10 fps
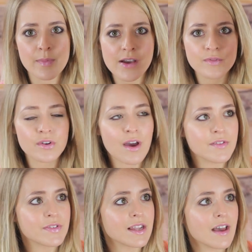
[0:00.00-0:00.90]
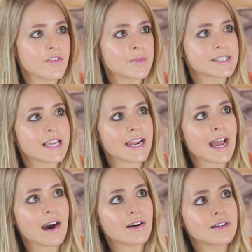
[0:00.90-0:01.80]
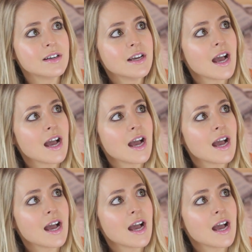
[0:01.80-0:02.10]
but I've tried for the life of me to get it out